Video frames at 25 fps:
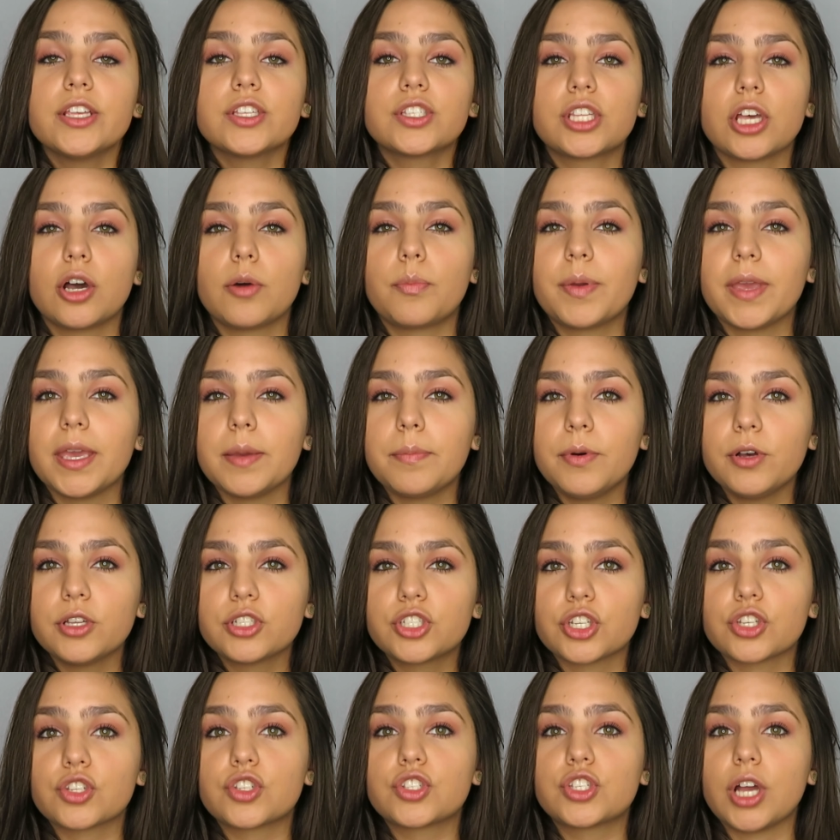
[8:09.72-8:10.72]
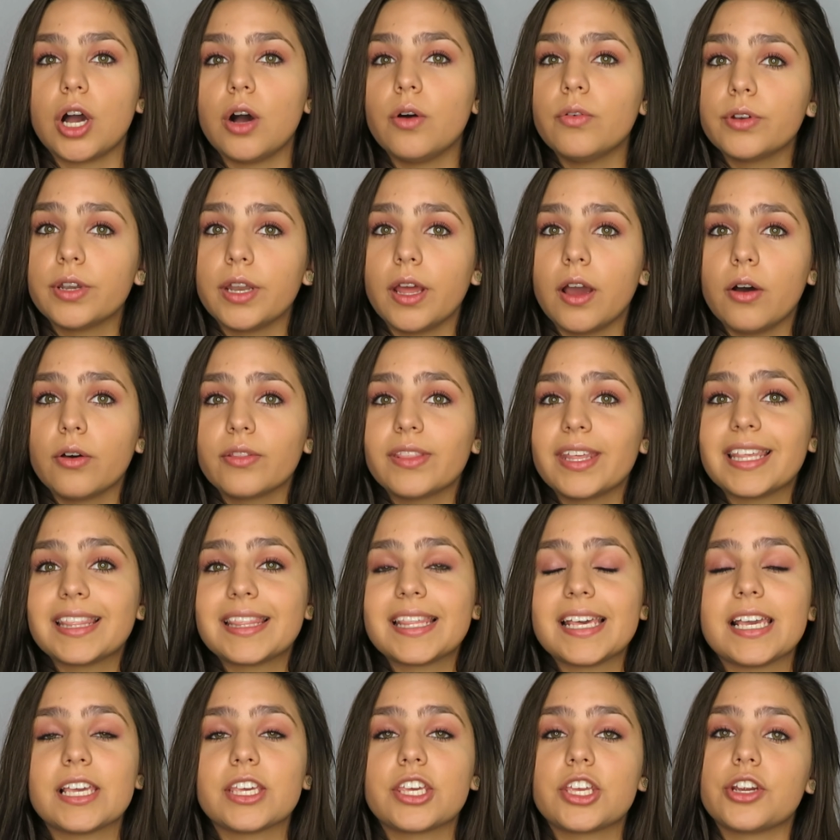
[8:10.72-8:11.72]
so people just don't know, they
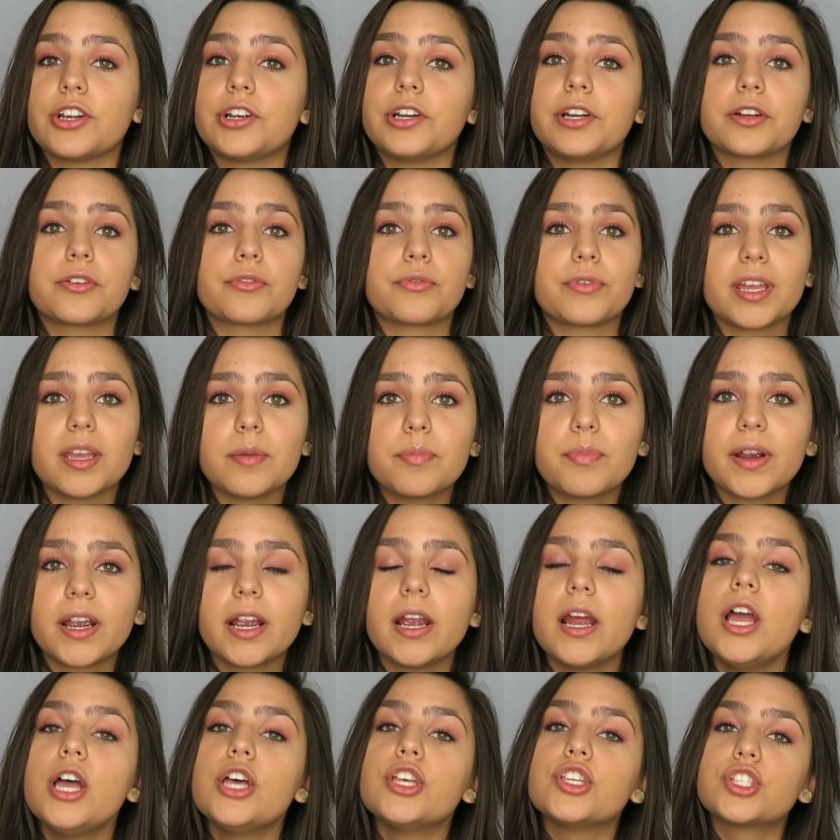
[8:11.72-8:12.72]
think you're a creeper.